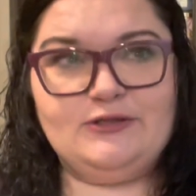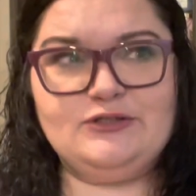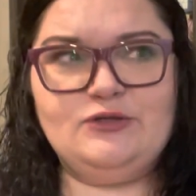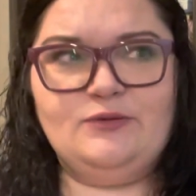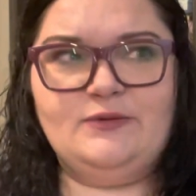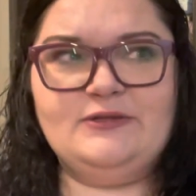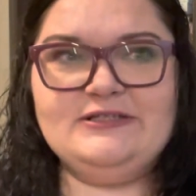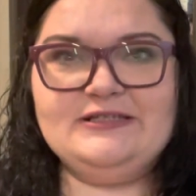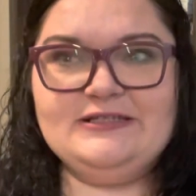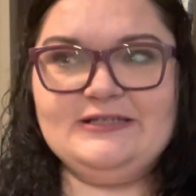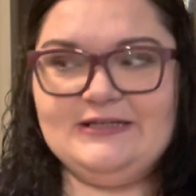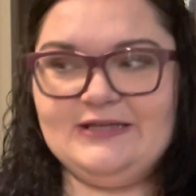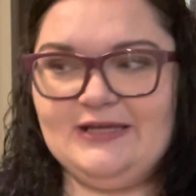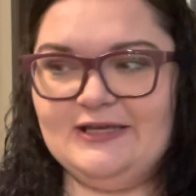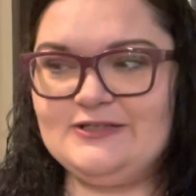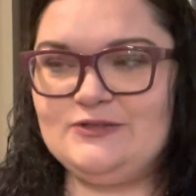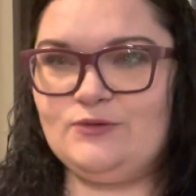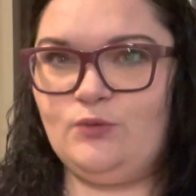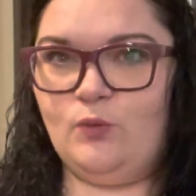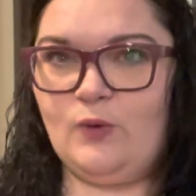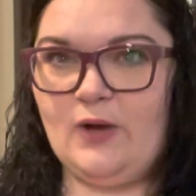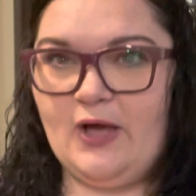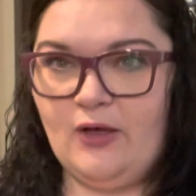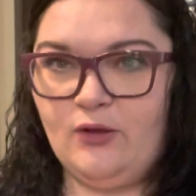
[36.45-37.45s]
So we did a nice
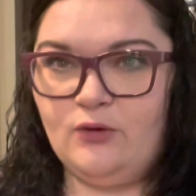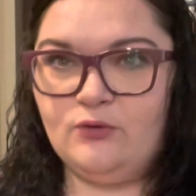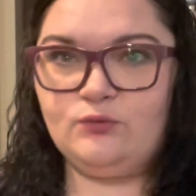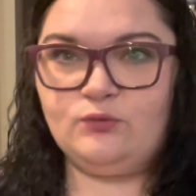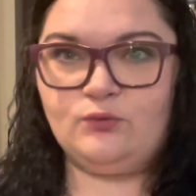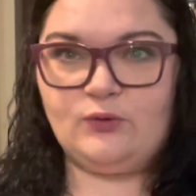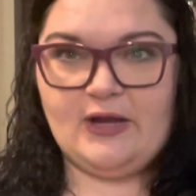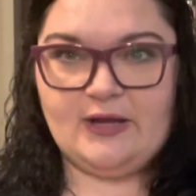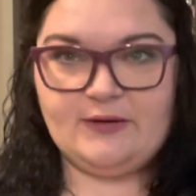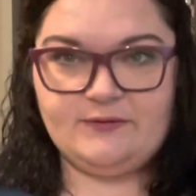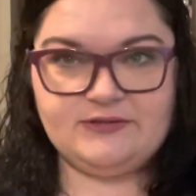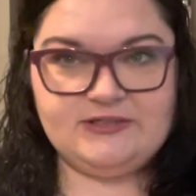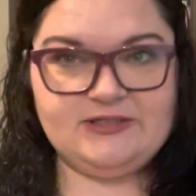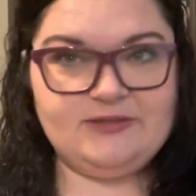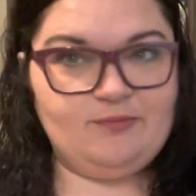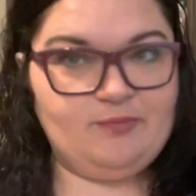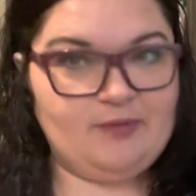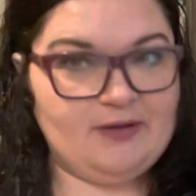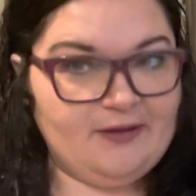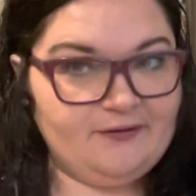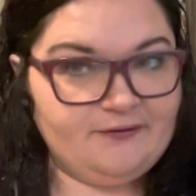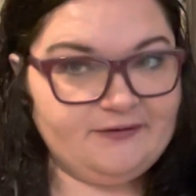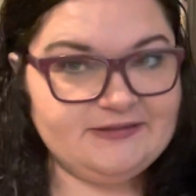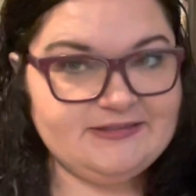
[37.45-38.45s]
well-rounded
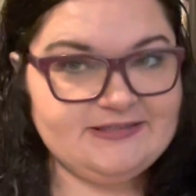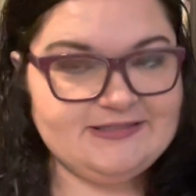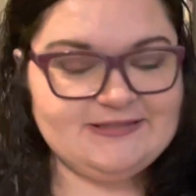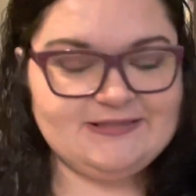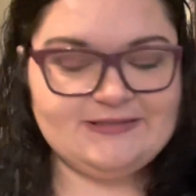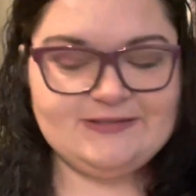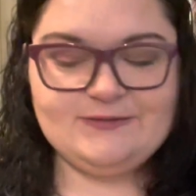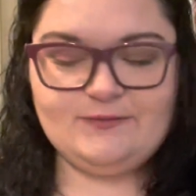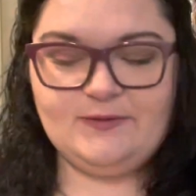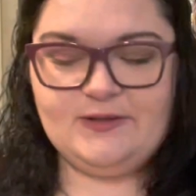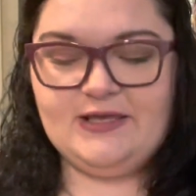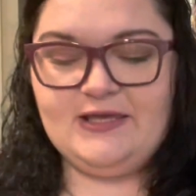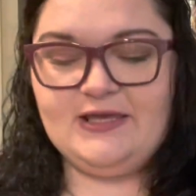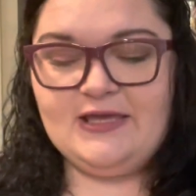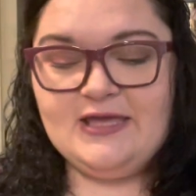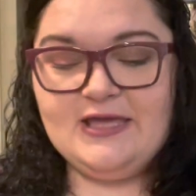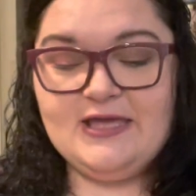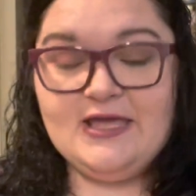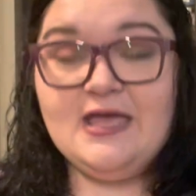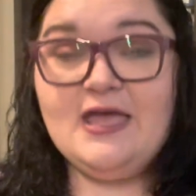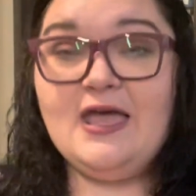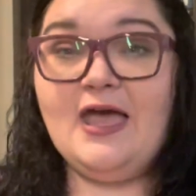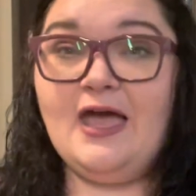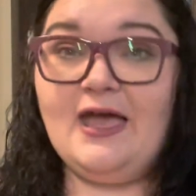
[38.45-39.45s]
balance this week
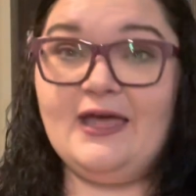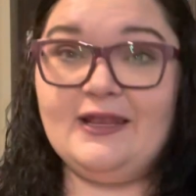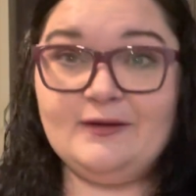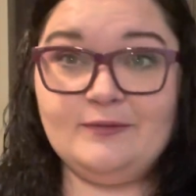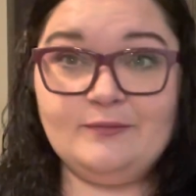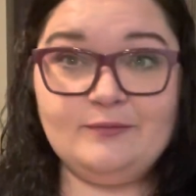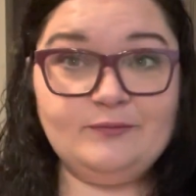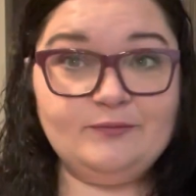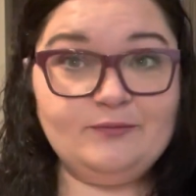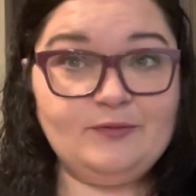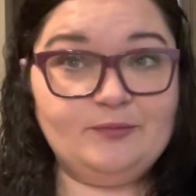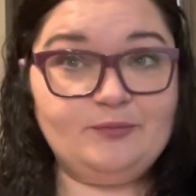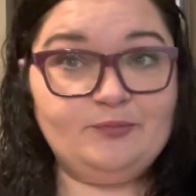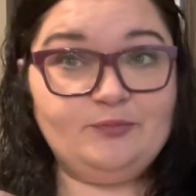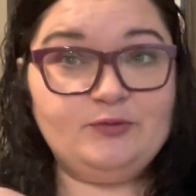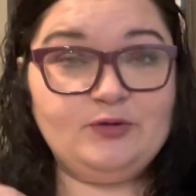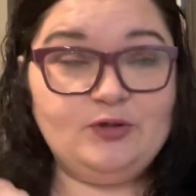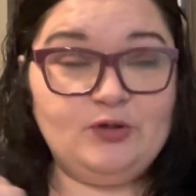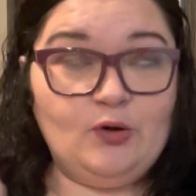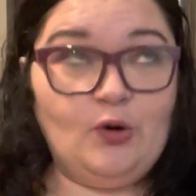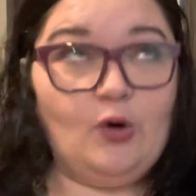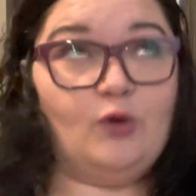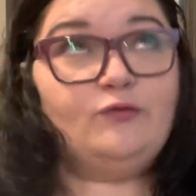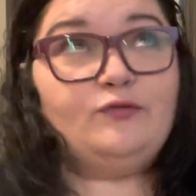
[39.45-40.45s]
and I'm, you
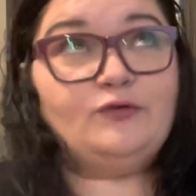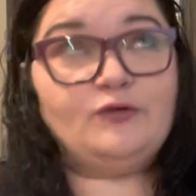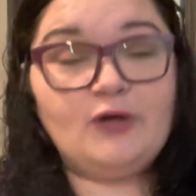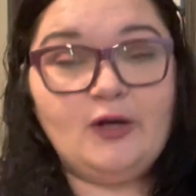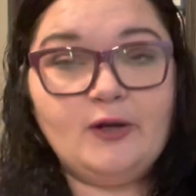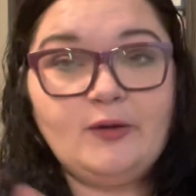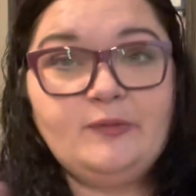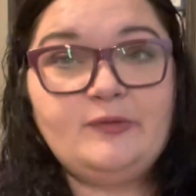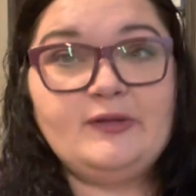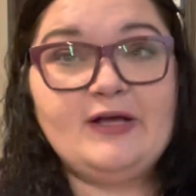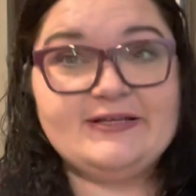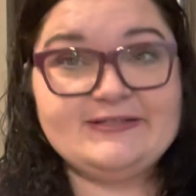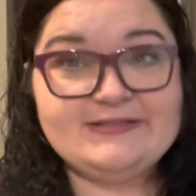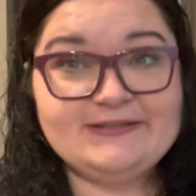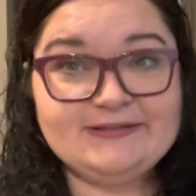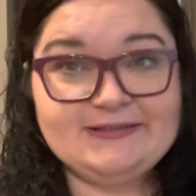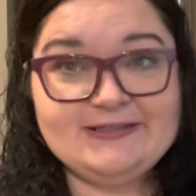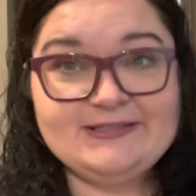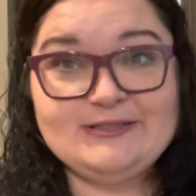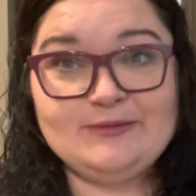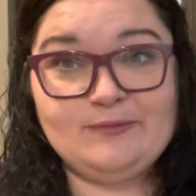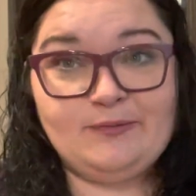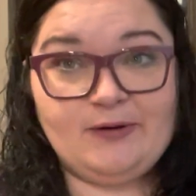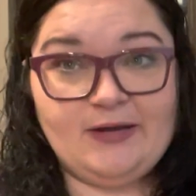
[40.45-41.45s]
know, overall pleasantly
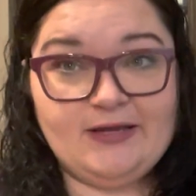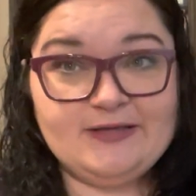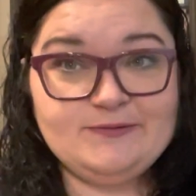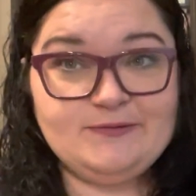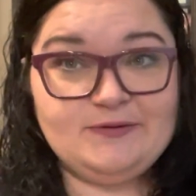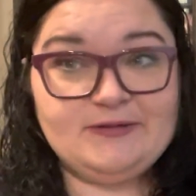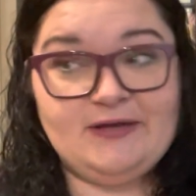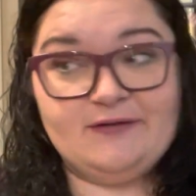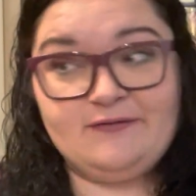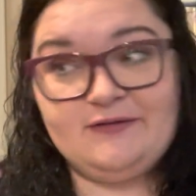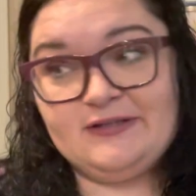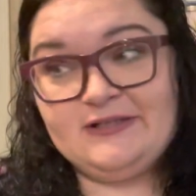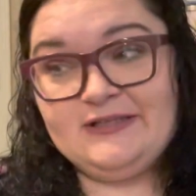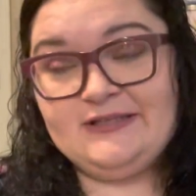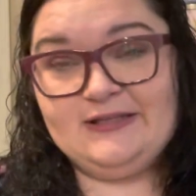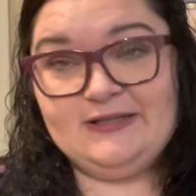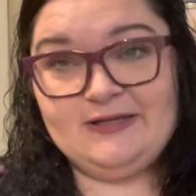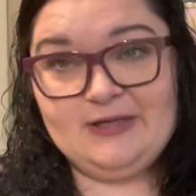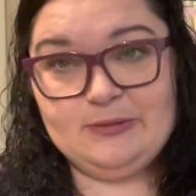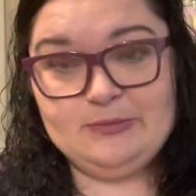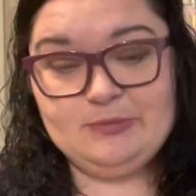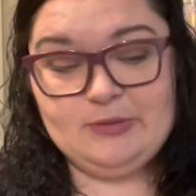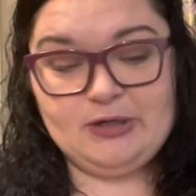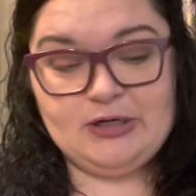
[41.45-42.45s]
surprised with everything that
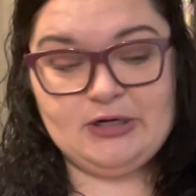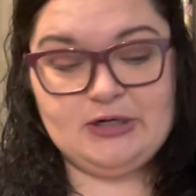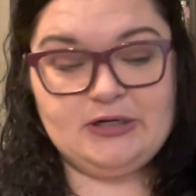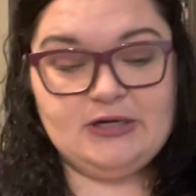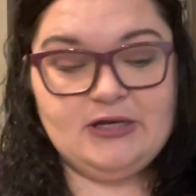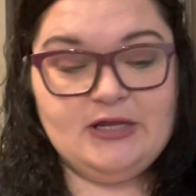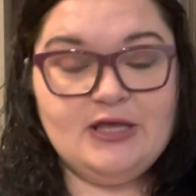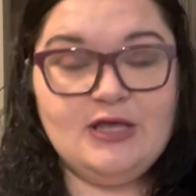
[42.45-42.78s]
I burnt.